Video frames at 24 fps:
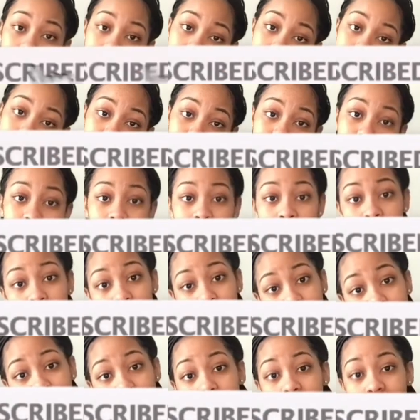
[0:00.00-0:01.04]
to hit
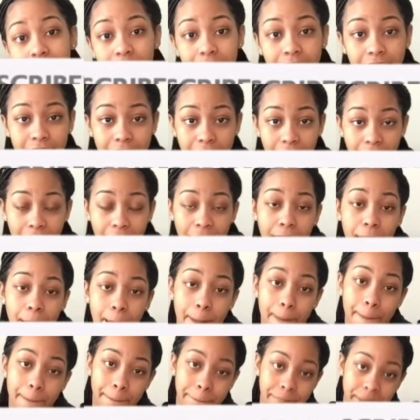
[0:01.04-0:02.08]
that
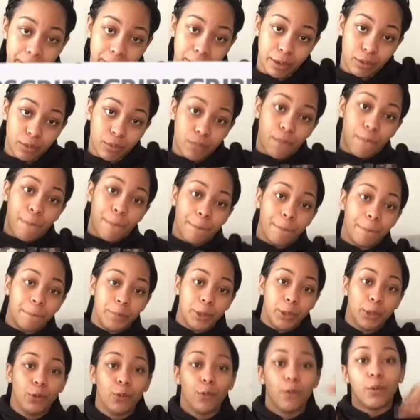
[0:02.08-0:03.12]
bell. We
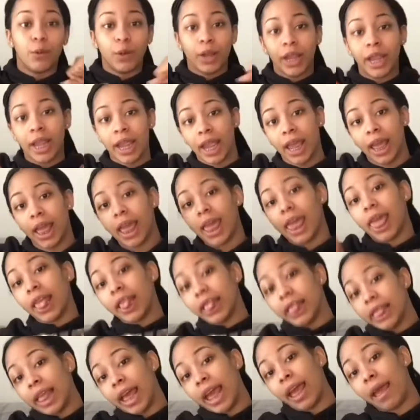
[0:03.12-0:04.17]
gonna hit
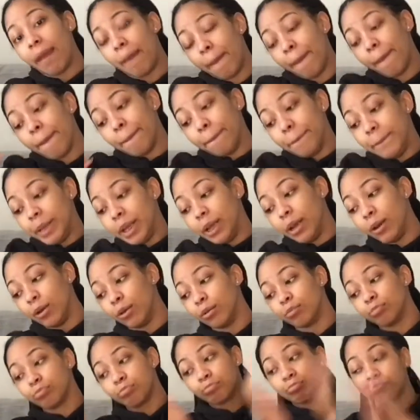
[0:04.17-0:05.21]
that bell.
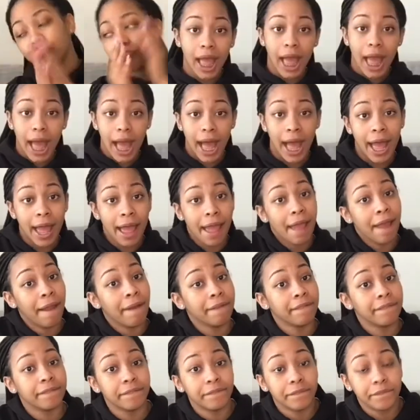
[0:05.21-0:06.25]
I have
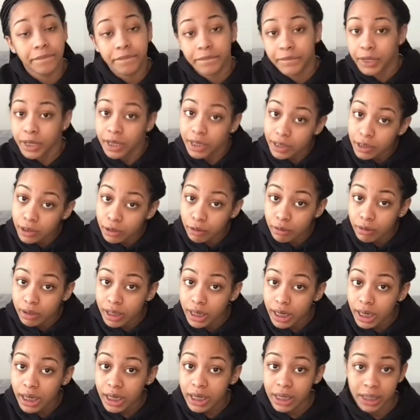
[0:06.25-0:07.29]
fun doing it
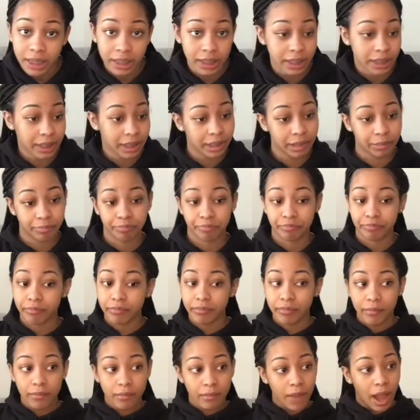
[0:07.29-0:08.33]
because
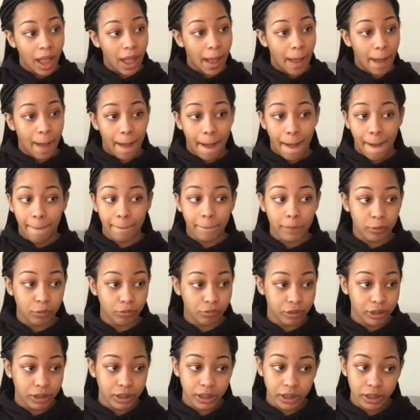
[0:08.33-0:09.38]
I'm
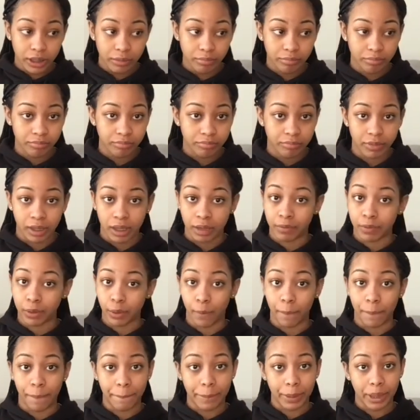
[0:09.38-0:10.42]
greedy, even though I'm a
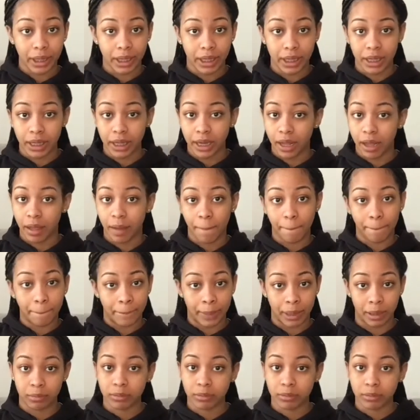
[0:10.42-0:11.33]
picky eater, but I'm